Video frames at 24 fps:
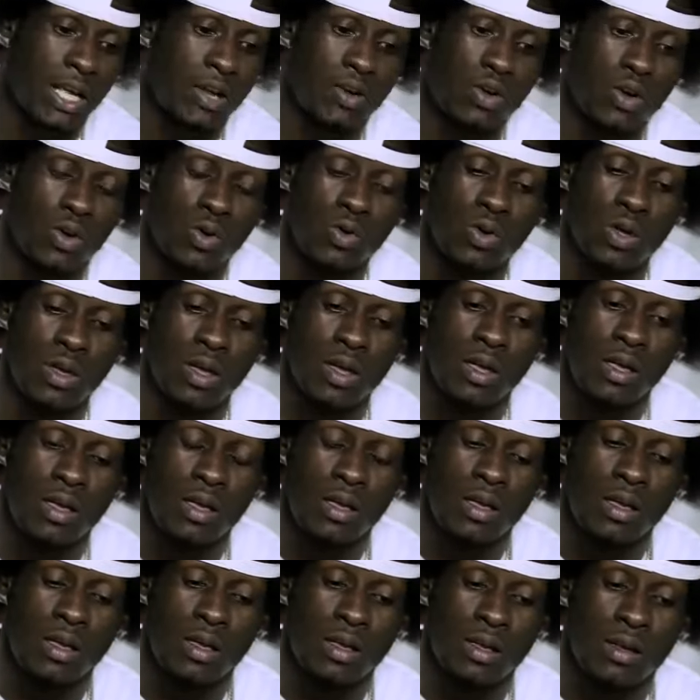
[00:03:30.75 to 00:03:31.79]
Killer now.
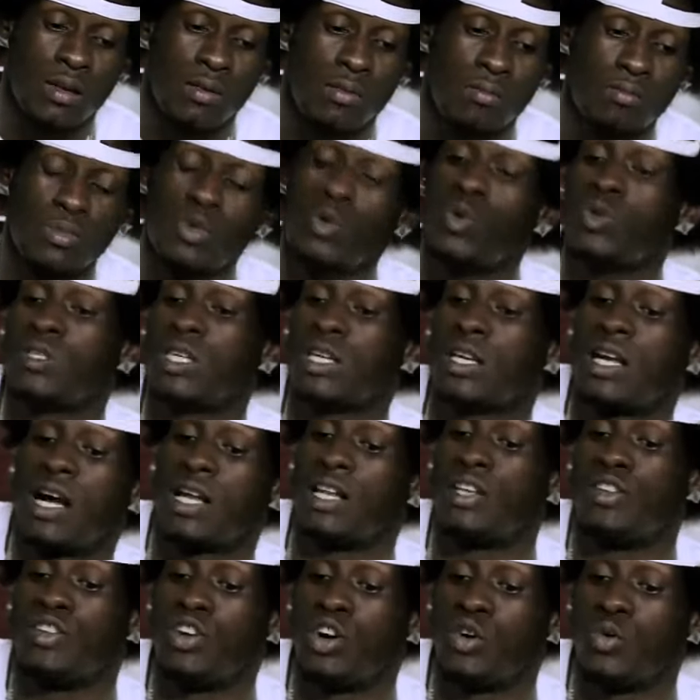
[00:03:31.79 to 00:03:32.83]

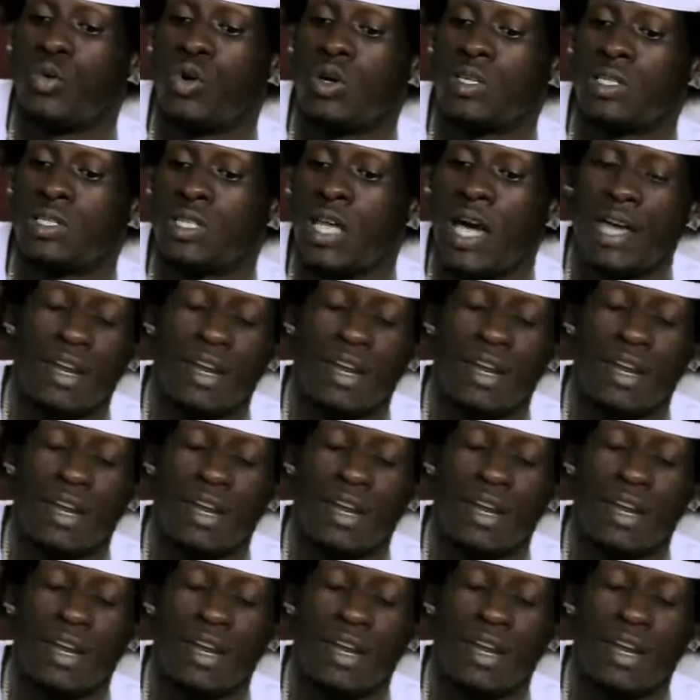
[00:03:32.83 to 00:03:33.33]
Musically now was